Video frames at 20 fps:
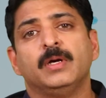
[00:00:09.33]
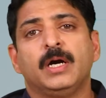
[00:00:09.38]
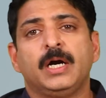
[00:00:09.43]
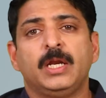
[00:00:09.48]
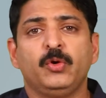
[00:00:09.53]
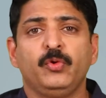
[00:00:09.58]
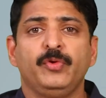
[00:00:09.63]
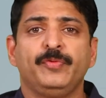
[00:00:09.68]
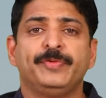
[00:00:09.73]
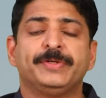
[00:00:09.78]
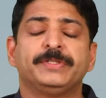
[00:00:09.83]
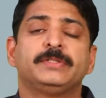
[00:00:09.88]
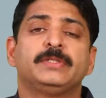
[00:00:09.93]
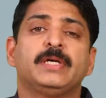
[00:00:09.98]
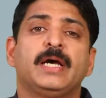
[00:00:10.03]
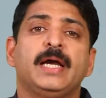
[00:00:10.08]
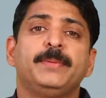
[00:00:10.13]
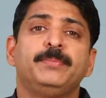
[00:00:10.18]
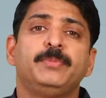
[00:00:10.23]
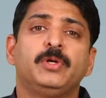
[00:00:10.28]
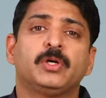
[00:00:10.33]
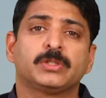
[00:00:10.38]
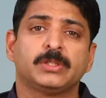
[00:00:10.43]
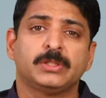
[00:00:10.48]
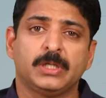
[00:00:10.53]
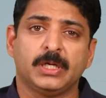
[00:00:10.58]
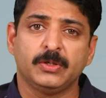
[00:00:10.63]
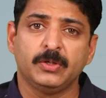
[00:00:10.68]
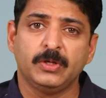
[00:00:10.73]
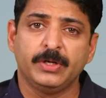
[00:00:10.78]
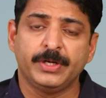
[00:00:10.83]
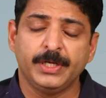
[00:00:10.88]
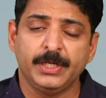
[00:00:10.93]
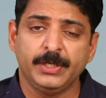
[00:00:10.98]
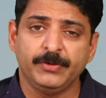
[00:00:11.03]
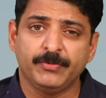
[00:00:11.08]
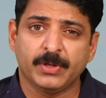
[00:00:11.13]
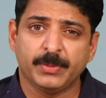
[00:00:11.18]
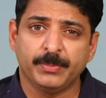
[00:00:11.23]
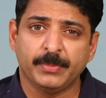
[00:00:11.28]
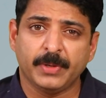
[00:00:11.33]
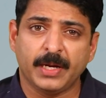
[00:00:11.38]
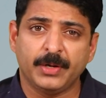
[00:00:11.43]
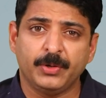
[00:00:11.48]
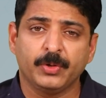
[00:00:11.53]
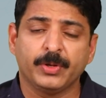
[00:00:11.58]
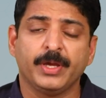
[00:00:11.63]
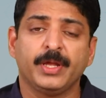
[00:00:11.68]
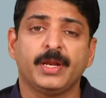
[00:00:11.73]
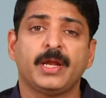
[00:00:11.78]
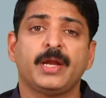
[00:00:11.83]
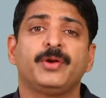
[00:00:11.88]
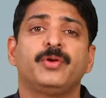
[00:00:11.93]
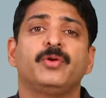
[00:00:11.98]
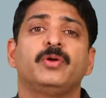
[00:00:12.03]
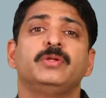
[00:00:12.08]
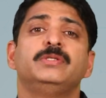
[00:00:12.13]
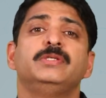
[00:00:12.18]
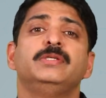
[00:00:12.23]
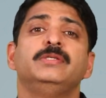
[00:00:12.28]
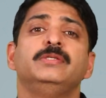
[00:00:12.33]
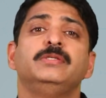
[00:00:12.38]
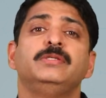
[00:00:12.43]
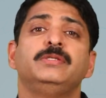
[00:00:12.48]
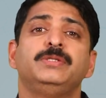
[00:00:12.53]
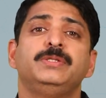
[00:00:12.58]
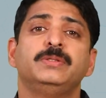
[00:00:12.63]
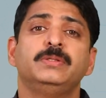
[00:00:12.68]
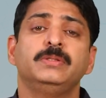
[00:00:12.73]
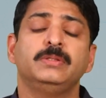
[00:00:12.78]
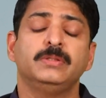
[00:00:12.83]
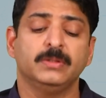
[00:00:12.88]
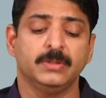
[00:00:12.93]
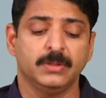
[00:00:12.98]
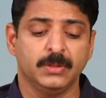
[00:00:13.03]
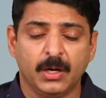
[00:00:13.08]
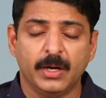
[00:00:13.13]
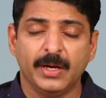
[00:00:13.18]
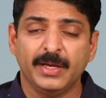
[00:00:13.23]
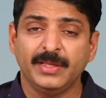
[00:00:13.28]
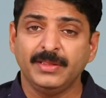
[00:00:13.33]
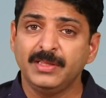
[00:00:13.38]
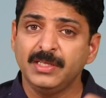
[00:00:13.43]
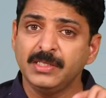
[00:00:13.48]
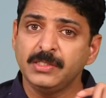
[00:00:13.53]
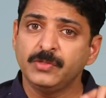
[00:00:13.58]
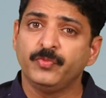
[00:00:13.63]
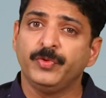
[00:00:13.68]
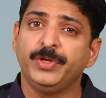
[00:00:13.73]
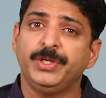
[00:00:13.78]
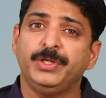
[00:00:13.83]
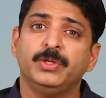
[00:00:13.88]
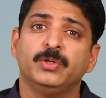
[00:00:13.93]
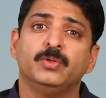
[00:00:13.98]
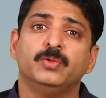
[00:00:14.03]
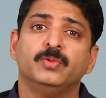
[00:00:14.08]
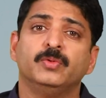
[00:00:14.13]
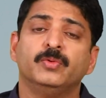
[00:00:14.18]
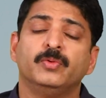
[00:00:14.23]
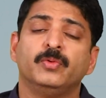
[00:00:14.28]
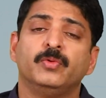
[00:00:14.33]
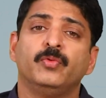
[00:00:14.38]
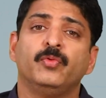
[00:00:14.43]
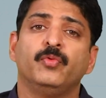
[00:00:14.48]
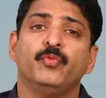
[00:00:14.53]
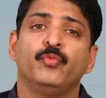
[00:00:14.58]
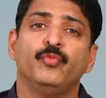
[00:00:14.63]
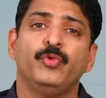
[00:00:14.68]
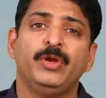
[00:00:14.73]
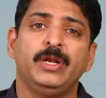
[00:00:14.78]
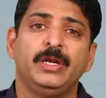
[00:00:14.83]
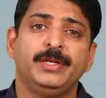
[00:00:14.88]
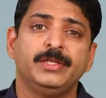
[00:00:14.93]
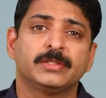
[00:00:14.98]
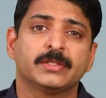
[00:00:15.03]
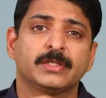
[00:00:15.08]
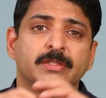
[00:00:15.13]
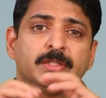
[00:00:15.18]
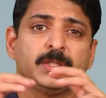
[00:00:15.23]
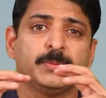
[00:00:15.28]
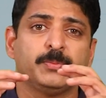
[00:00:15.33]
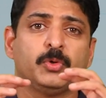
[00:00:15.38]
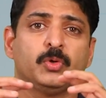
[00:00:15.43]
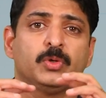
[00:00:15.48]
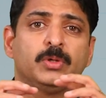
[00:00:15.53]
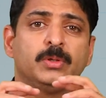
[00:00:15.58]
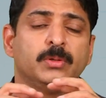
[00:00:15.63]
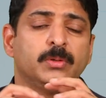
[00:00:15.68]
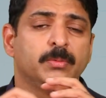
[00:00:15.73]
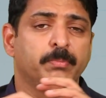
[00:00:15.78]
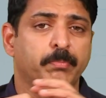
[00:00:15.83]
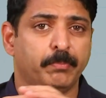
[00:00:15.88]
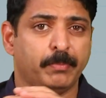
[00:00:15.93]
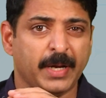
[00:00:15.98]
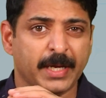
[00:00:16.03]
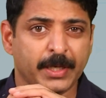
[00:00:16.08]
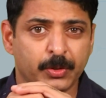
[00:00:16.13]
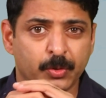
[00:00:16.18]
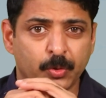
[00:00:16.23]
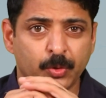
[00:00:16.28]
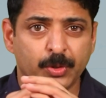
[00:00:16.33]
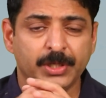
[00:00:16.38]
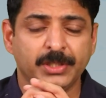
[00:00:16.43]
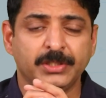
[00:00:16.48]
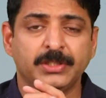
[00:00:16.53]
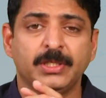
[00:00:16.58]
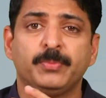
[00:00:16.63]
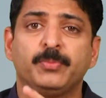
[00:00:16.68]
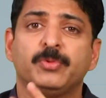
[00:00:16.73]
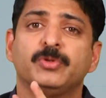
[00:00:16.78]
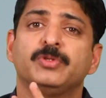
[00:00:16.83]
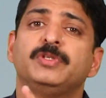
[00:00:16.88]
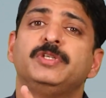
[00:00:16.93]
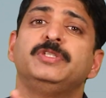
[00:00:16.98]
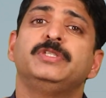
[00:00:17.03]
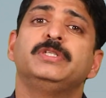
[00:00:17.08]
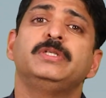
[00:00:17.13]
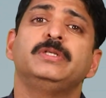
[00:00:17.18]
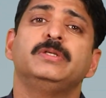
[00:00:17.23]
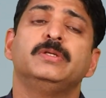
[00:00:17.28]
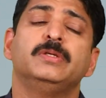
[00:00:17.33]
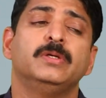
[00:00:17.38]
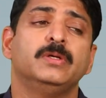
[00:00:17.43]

Hello viewers, I am Dr. Rahul Reddy from Androcare Andrology Institute. In this video, we will discuss about micro TESE procedure.